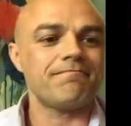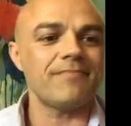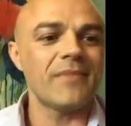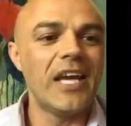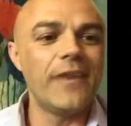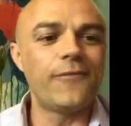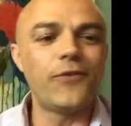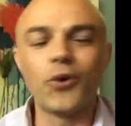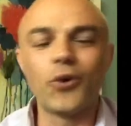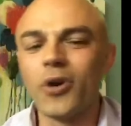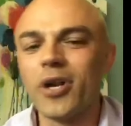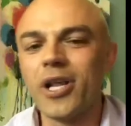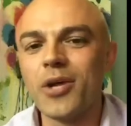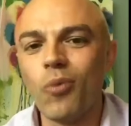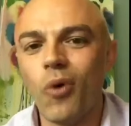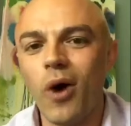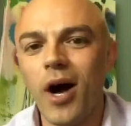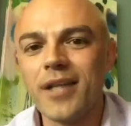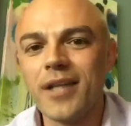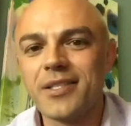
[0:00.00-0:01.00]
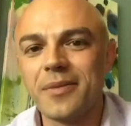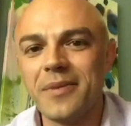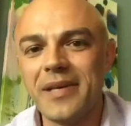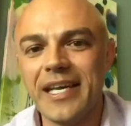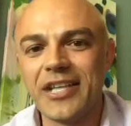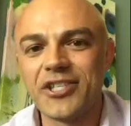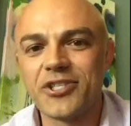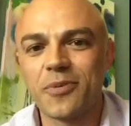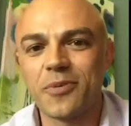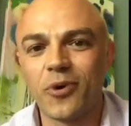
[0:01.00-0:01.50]
If you really want to be
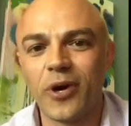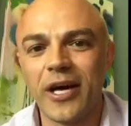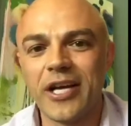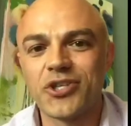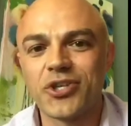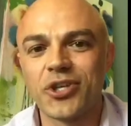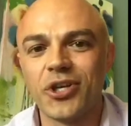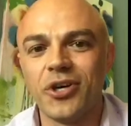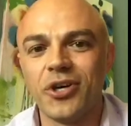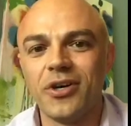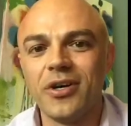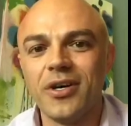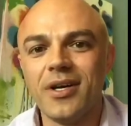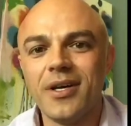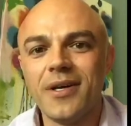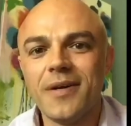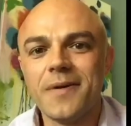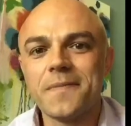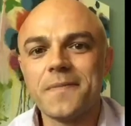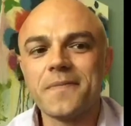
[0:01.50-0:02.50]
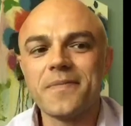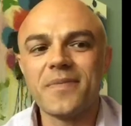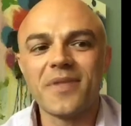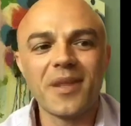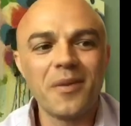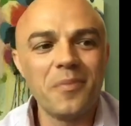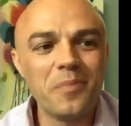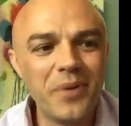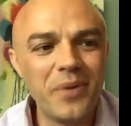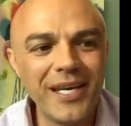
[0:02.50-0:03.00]
inspirational,
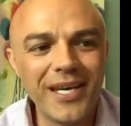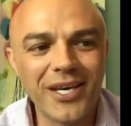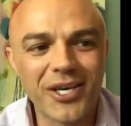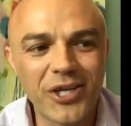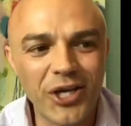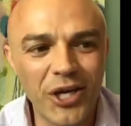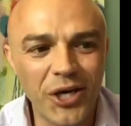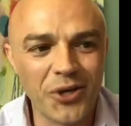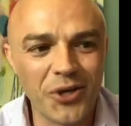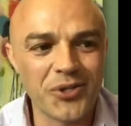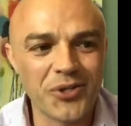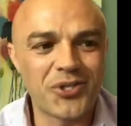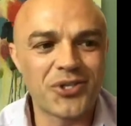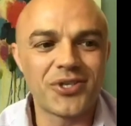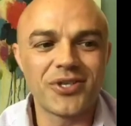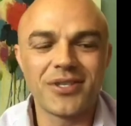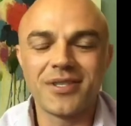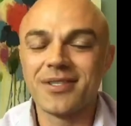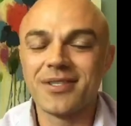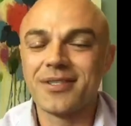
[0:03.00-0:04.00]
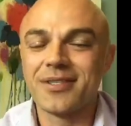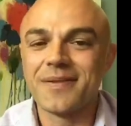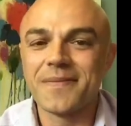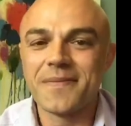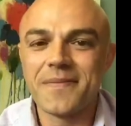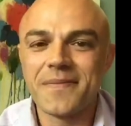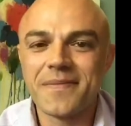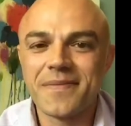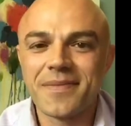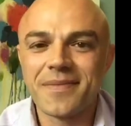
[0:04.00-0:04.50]
be a coach.
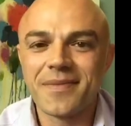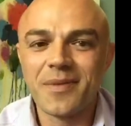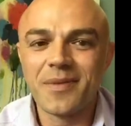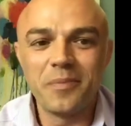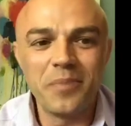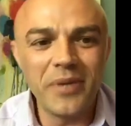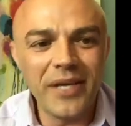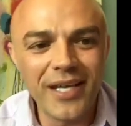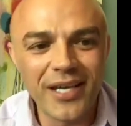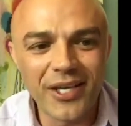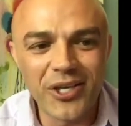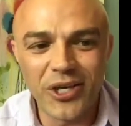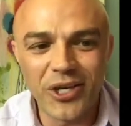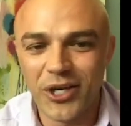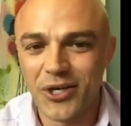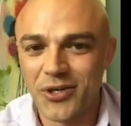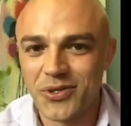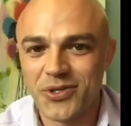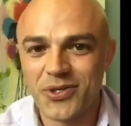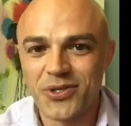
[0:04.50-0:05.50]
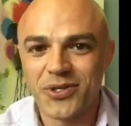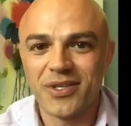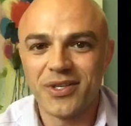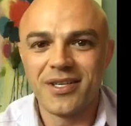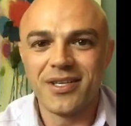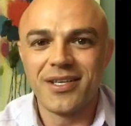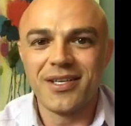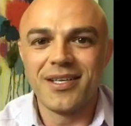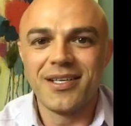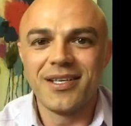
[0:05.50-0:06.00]
Be a coach.
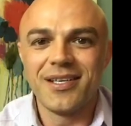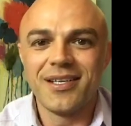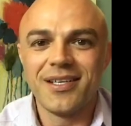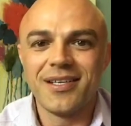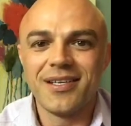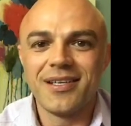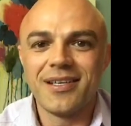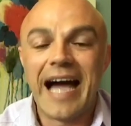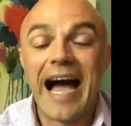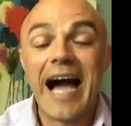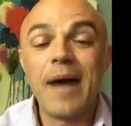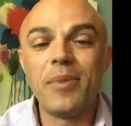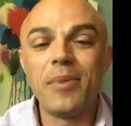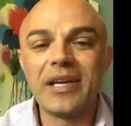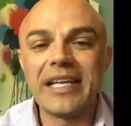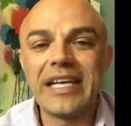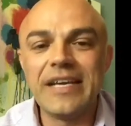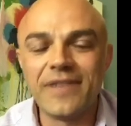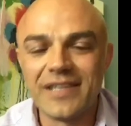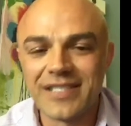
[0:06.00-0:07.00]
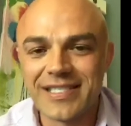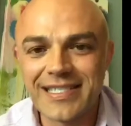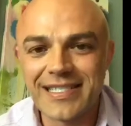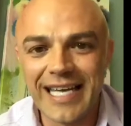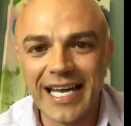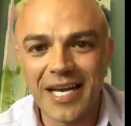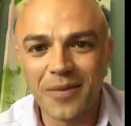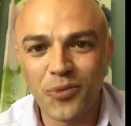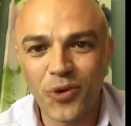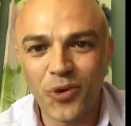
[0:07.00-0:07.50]
I believe in
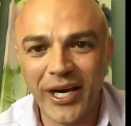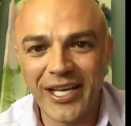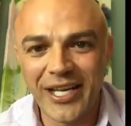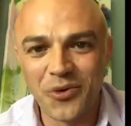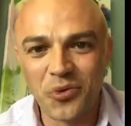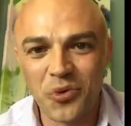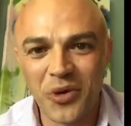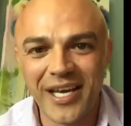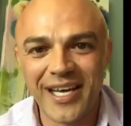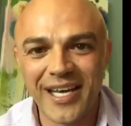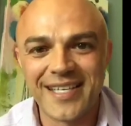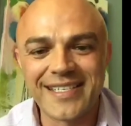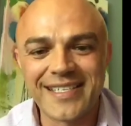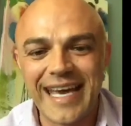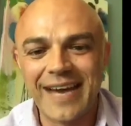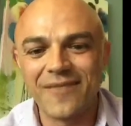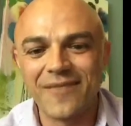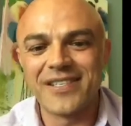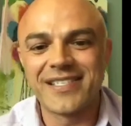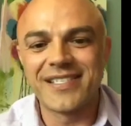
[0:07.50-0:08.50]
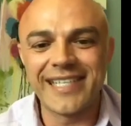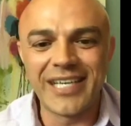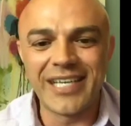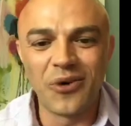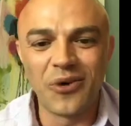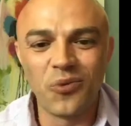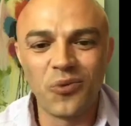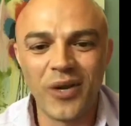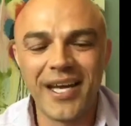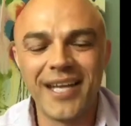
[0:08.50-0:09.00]
celebrating wins, every
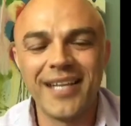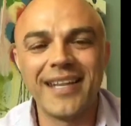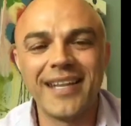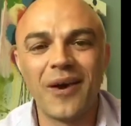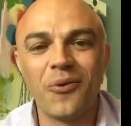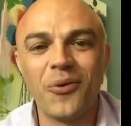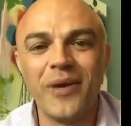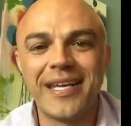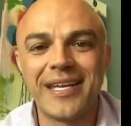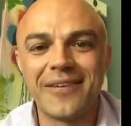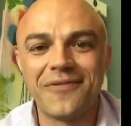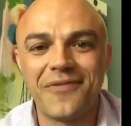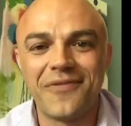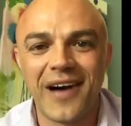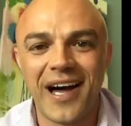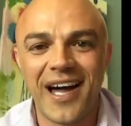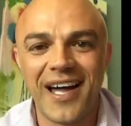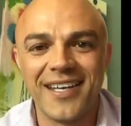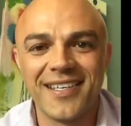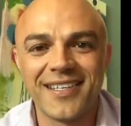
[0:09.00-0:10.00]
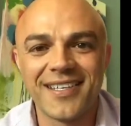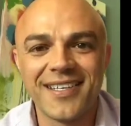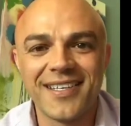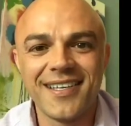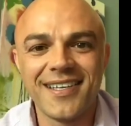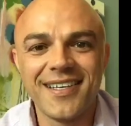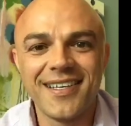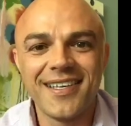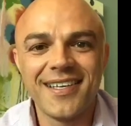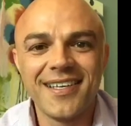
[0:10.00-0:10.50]
single win that we can find.
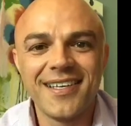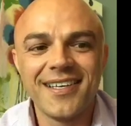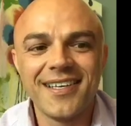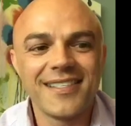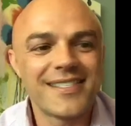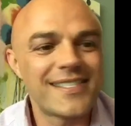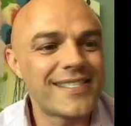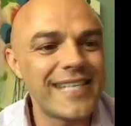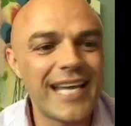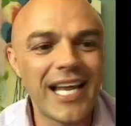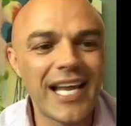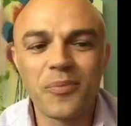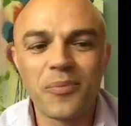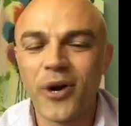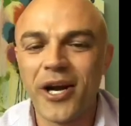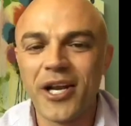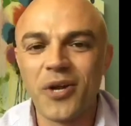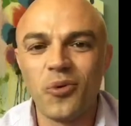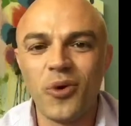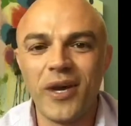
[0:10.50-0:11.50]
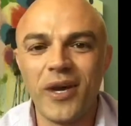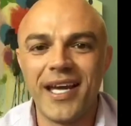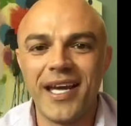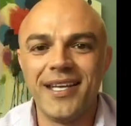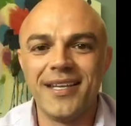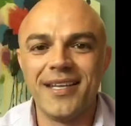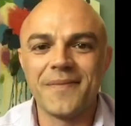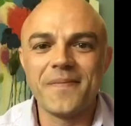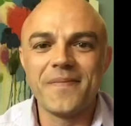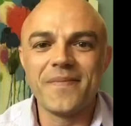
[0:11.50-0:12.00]
Celebrate a
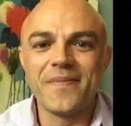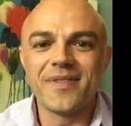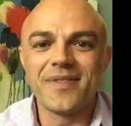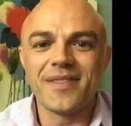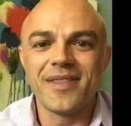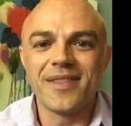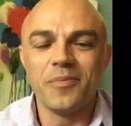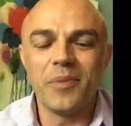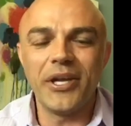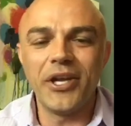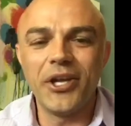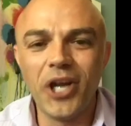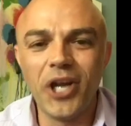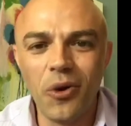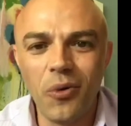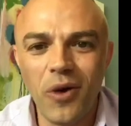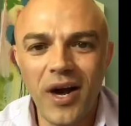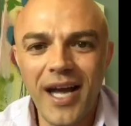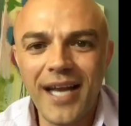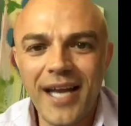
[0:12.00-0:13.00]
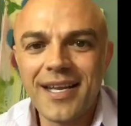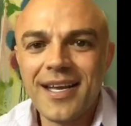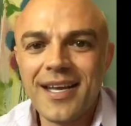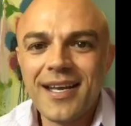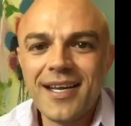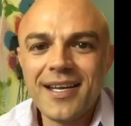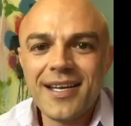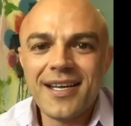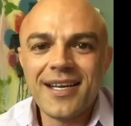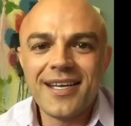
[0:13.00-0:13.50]
win. But you know what?
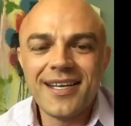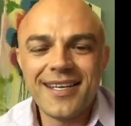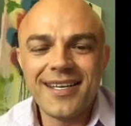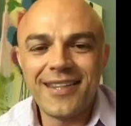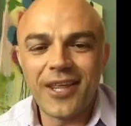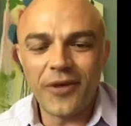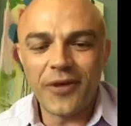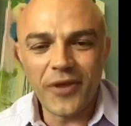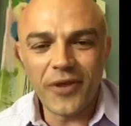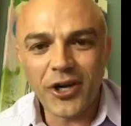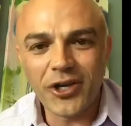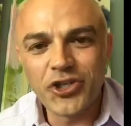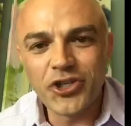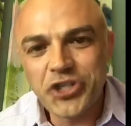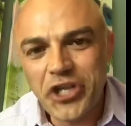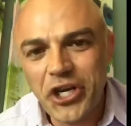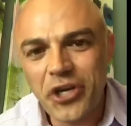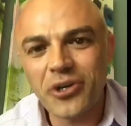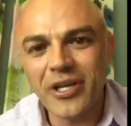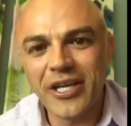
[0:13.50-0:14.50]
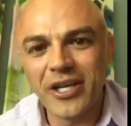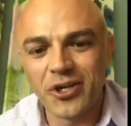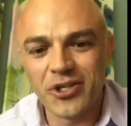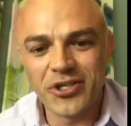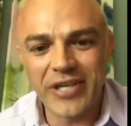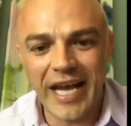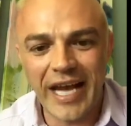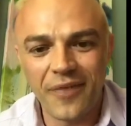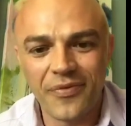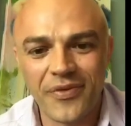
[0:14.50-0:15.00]
There are
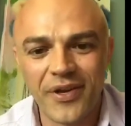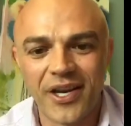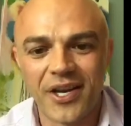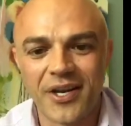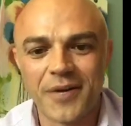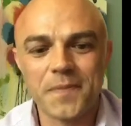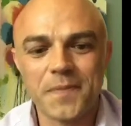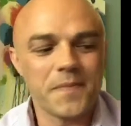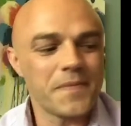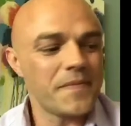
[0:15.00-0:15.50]
cheerleaders out there